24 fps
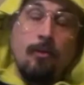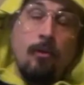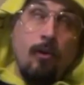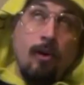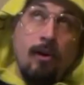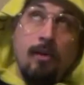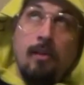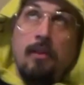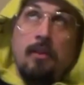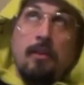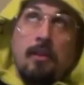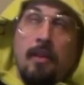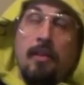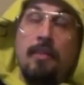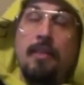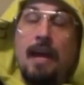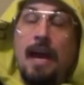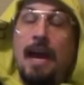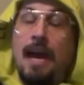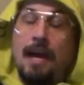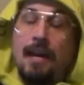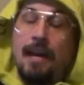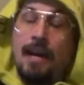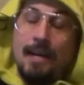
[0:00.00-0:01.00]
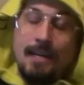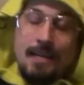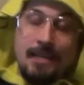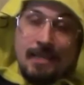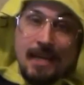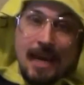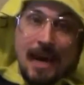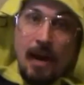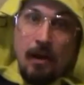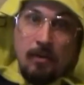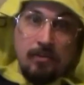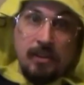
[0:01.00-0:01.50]
Other than that, I
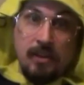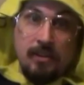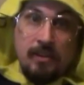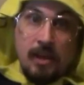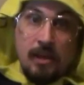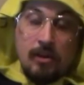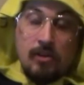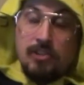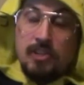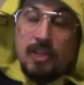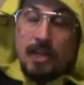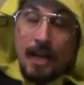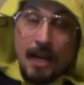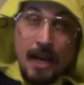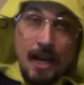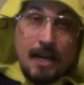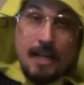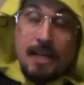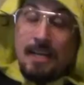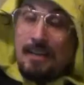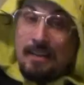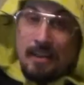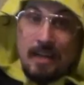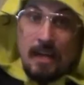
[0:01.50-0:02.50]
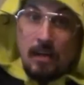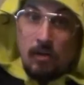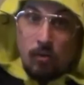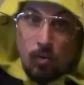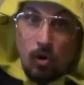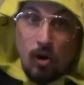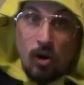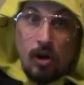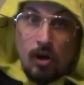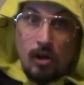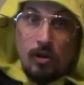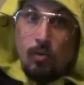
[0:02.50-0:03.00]
doubt that there's anything
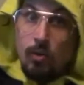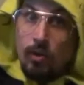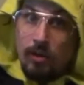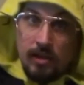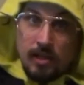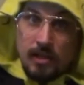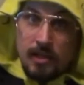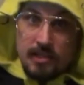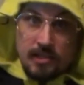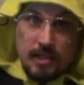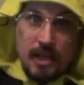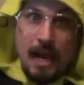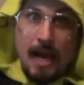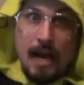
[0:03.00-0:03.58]
wrong with this